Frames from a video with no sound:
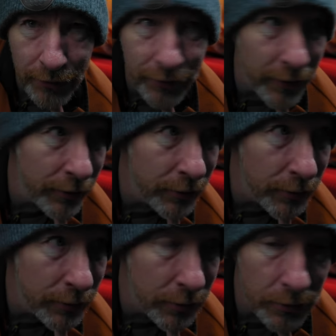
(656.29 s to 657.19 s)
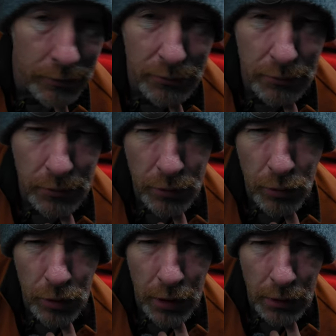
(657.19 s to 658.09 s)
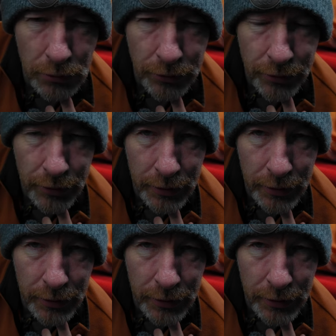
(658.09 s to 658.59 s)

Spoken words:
it said no clouds.